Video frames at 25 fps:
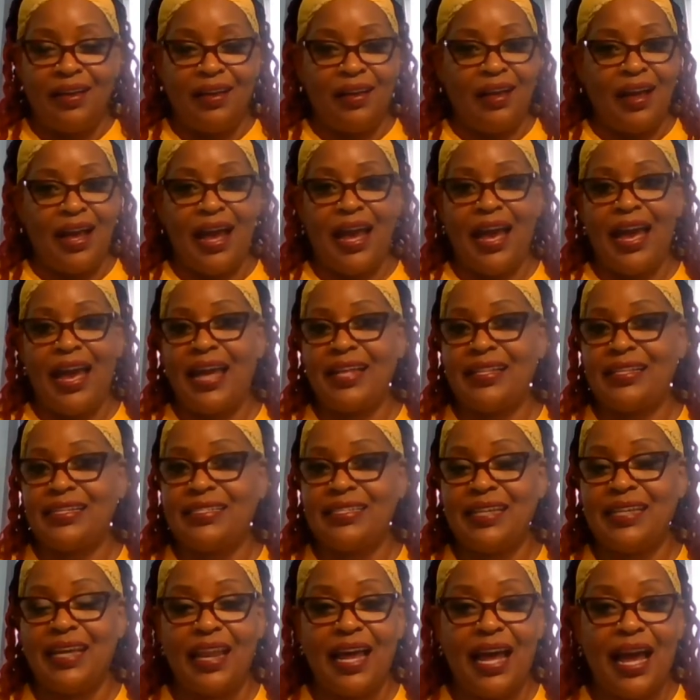I had to
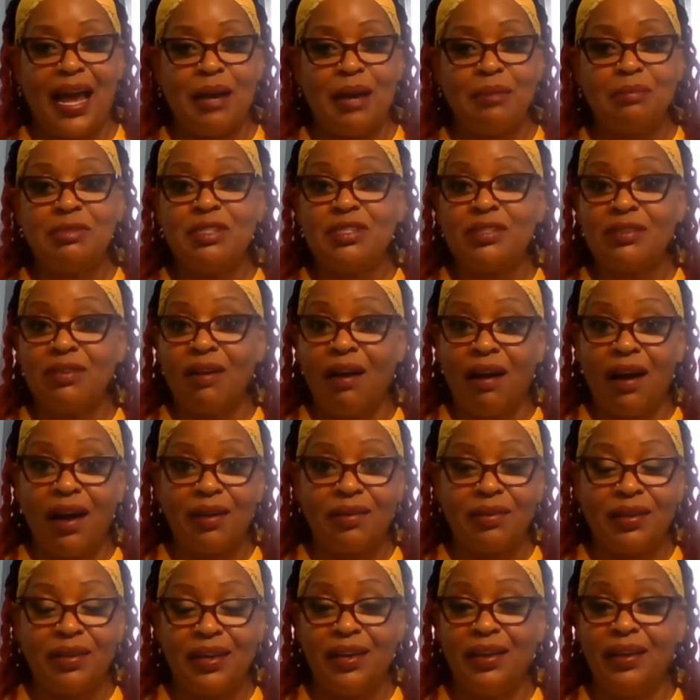tell her I'm
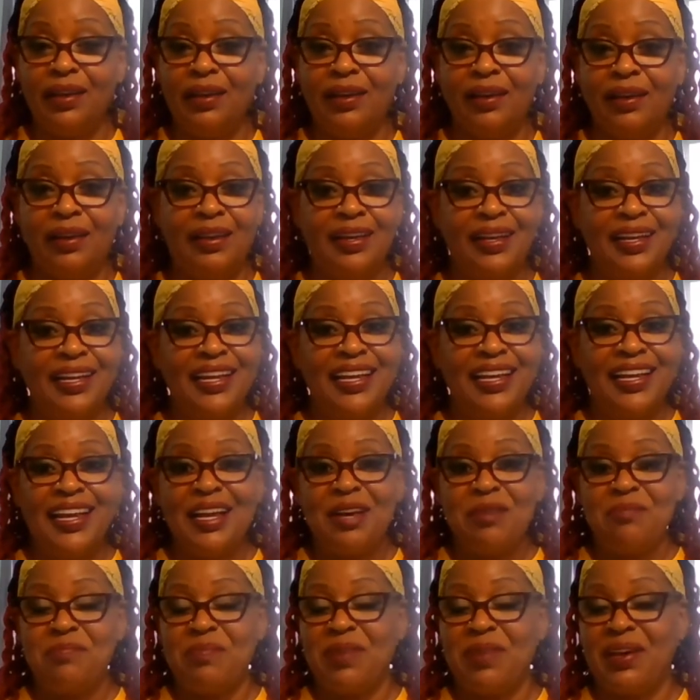sorry
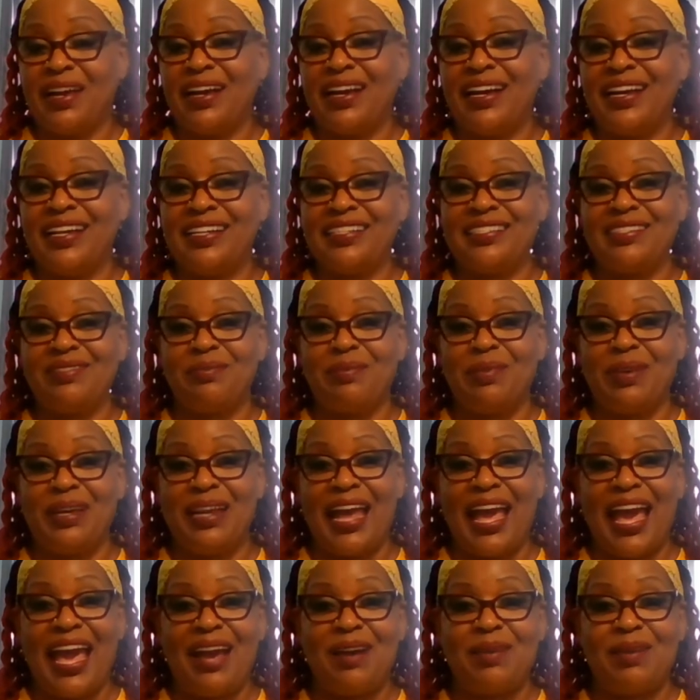because
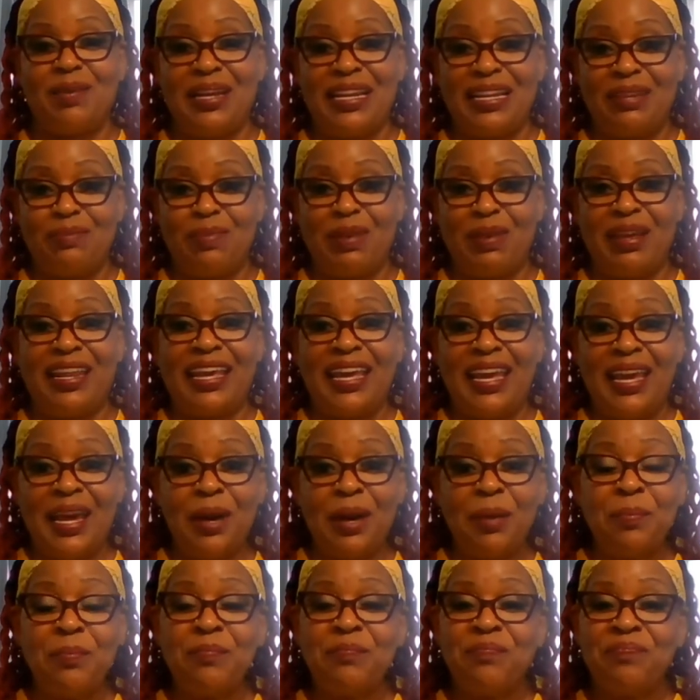with
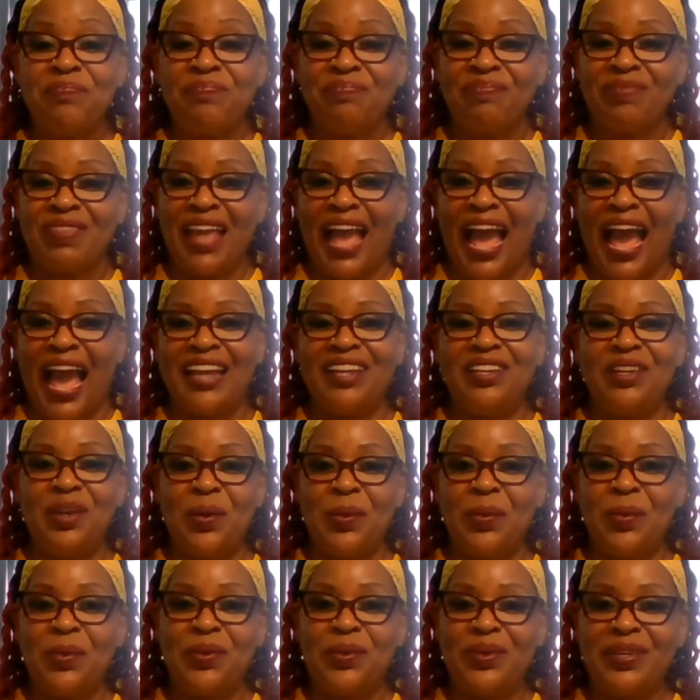him, I
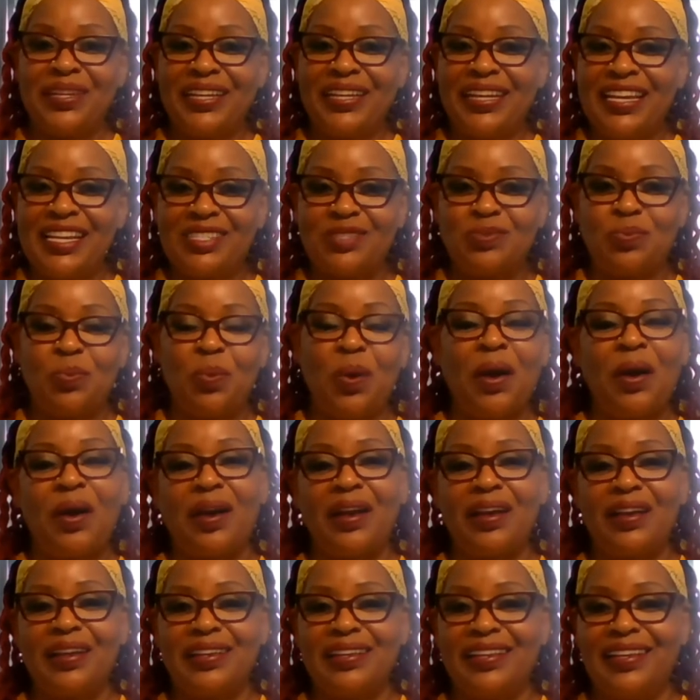know his work.